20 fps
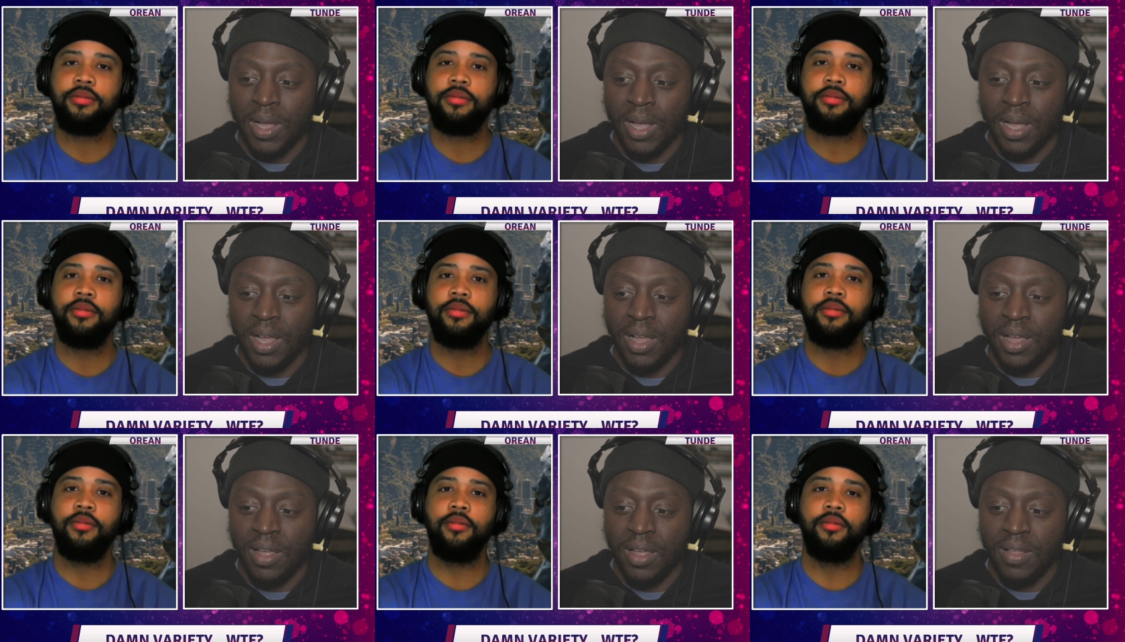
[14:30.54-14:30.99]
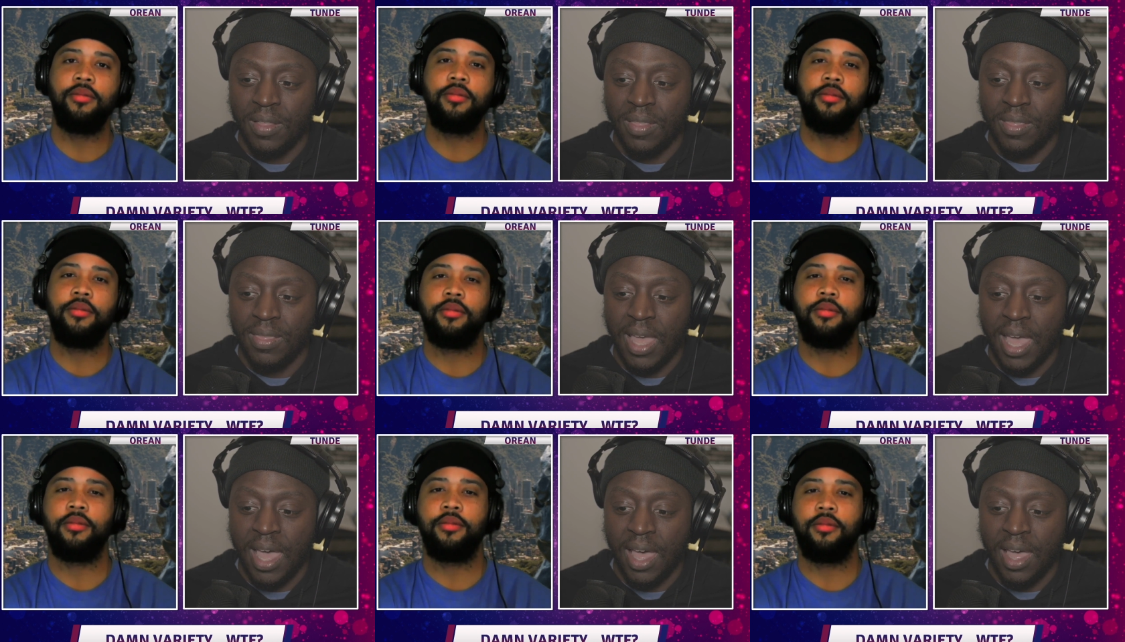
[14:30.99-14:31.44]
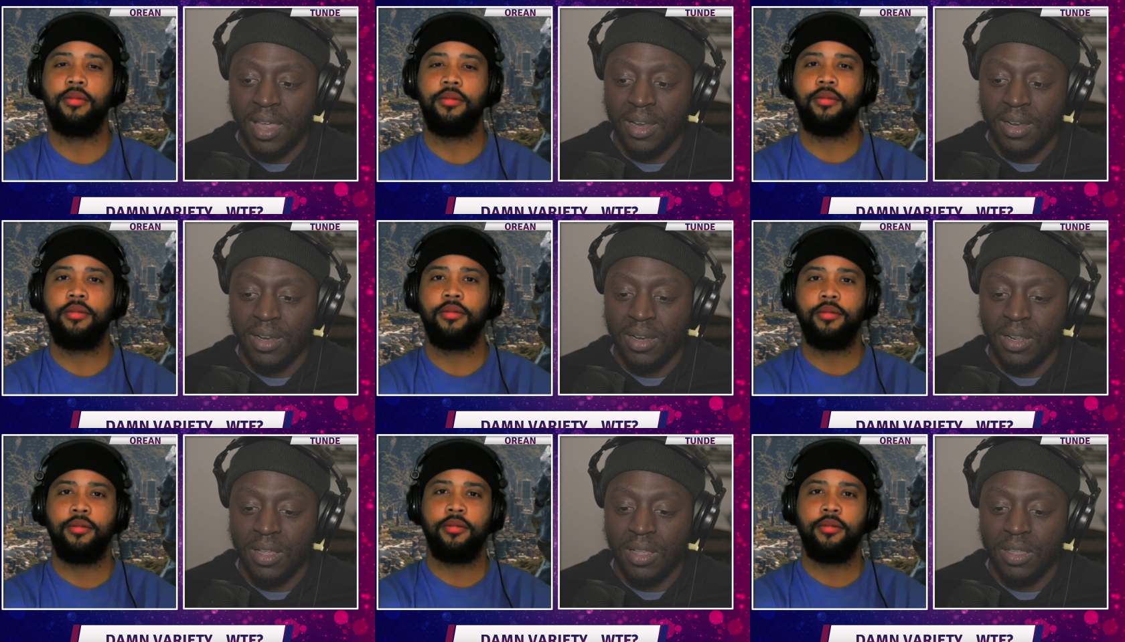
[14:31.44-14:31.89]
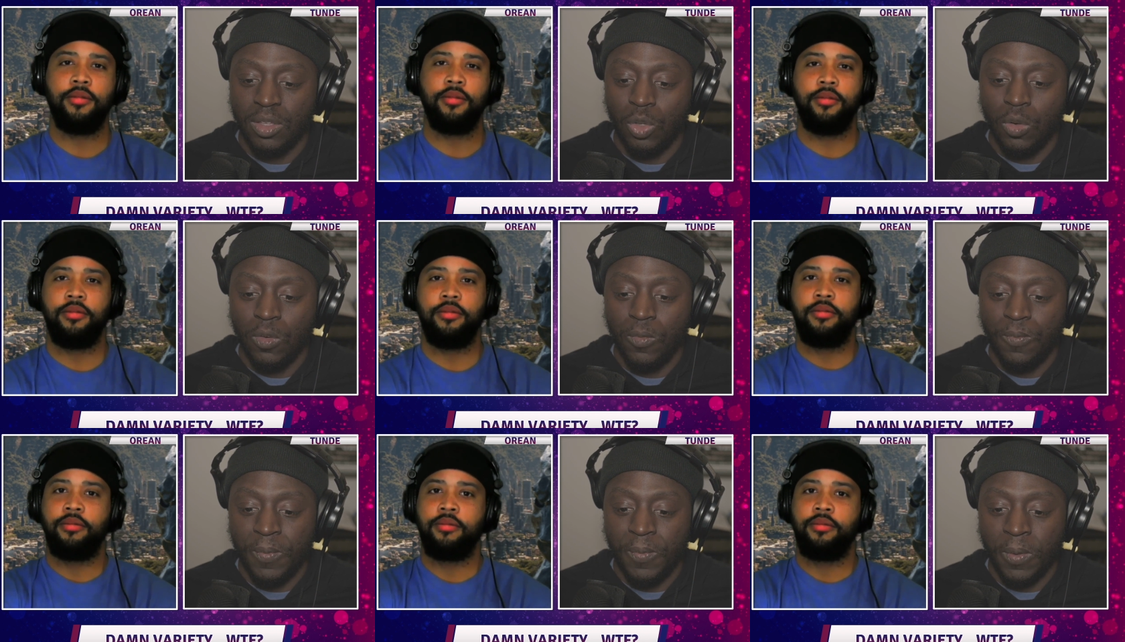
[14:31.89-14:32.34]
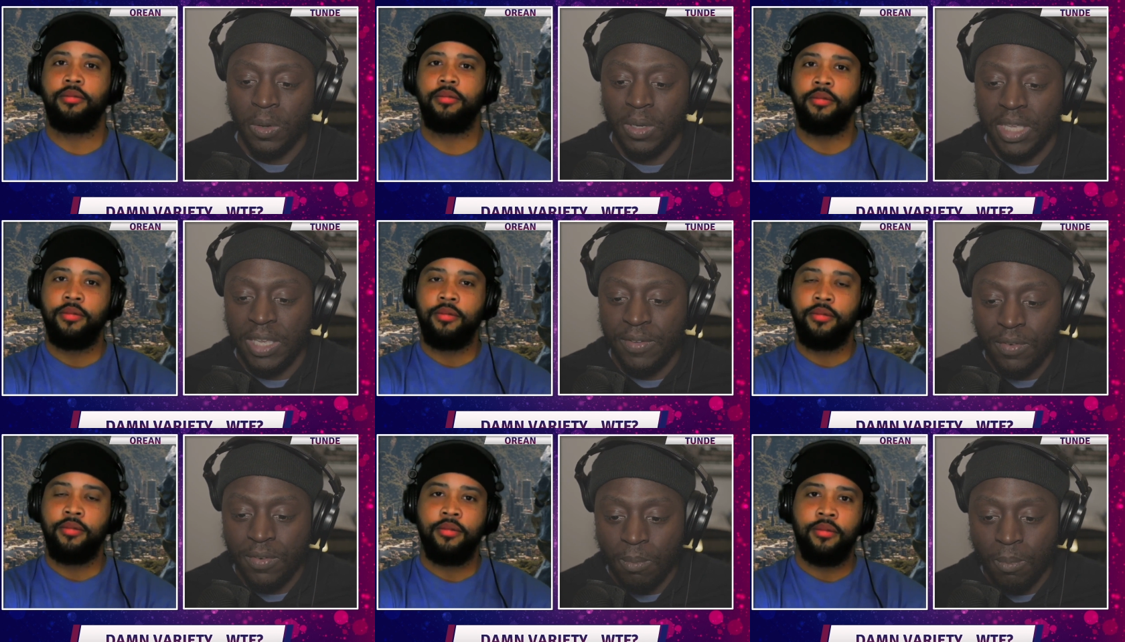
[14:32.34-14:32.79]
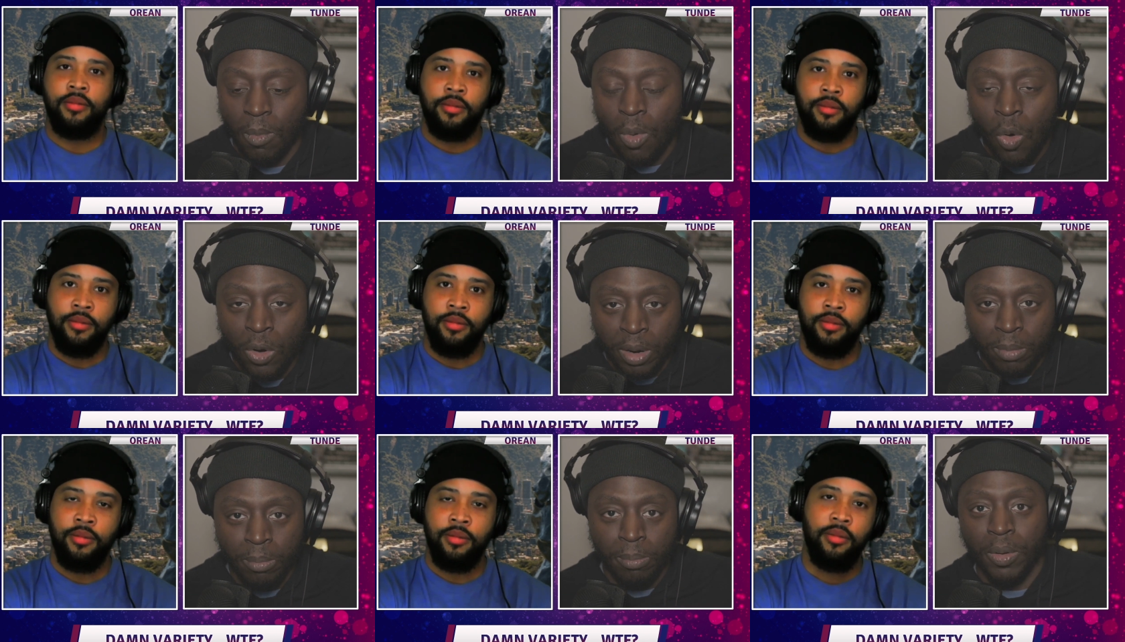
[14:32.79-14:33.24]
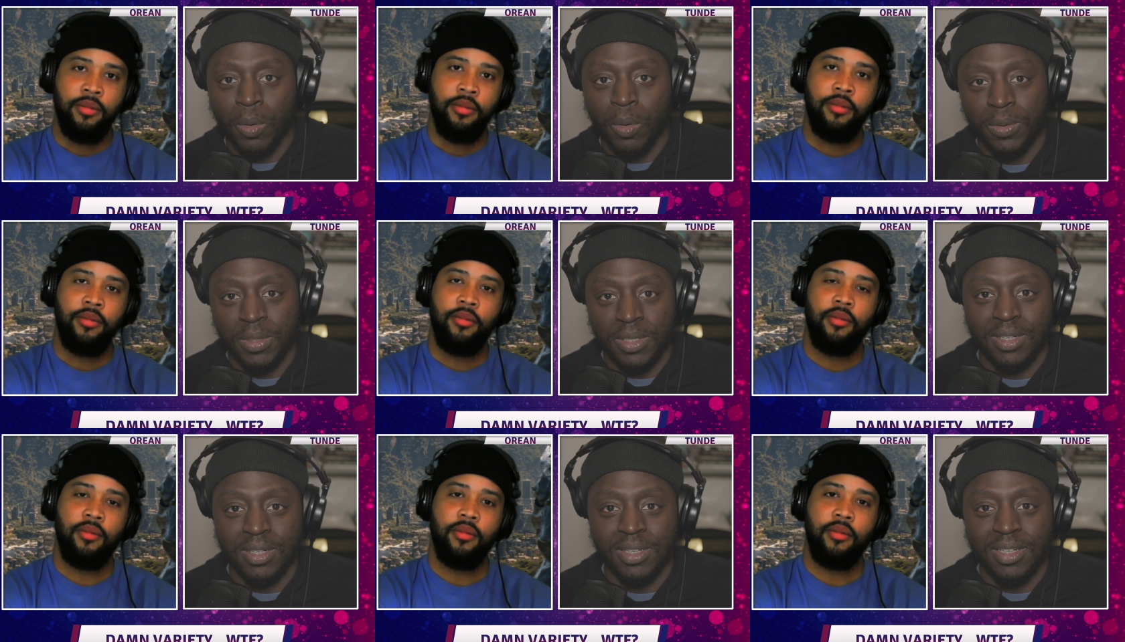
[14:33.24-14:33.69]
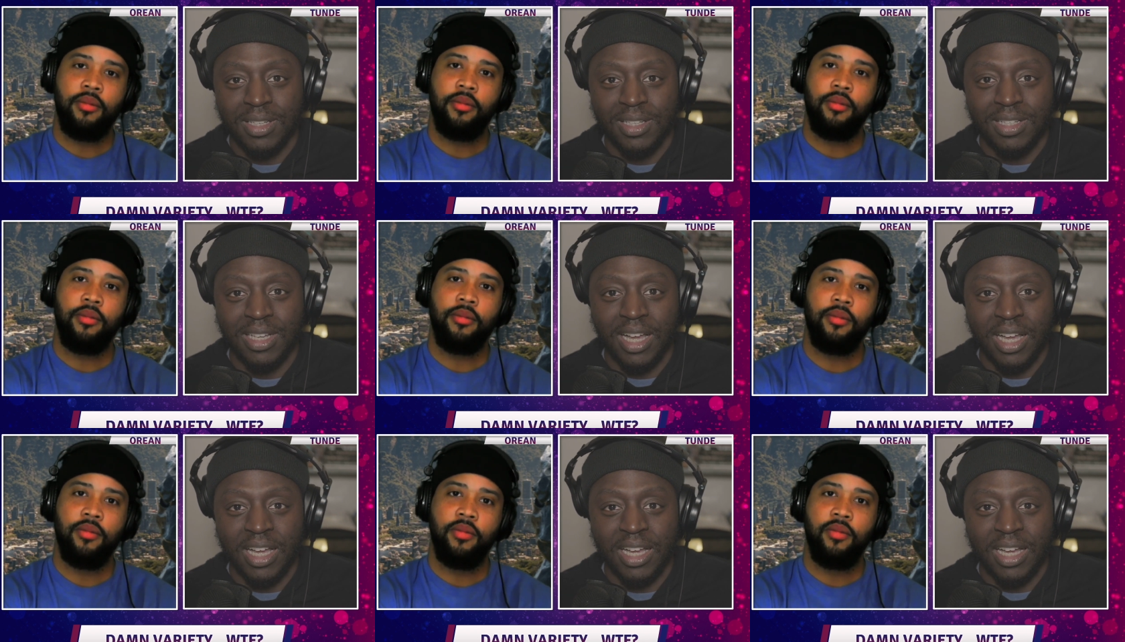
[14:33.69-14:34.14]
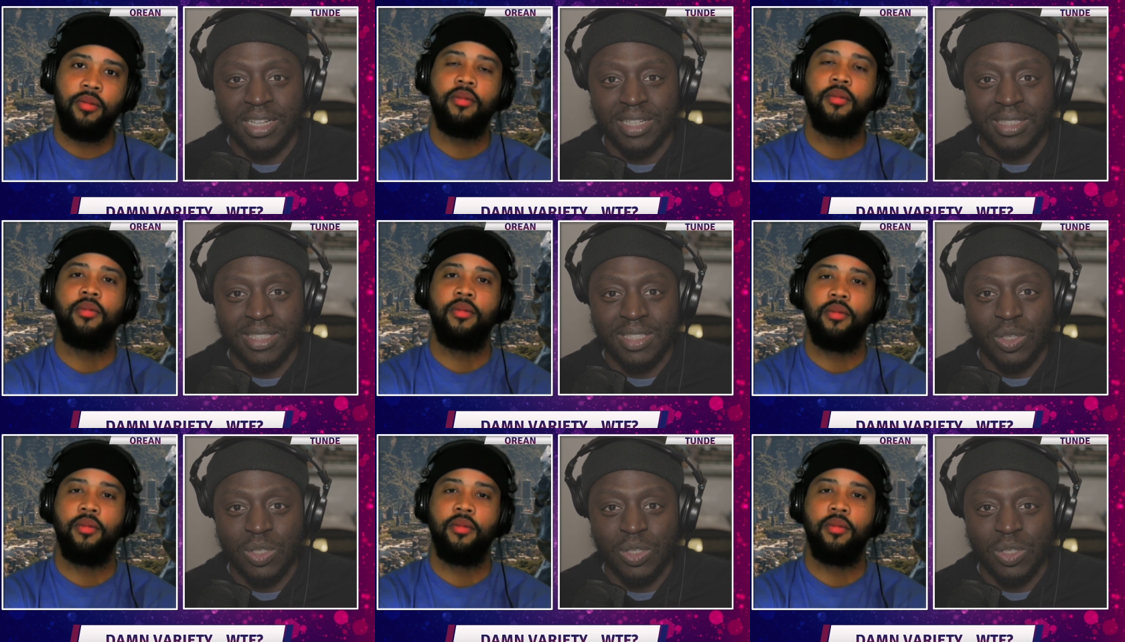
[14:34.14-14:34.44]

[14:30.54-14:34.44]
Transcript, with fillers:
Speaker 1: uh, that you'd feel even more emboldened uh,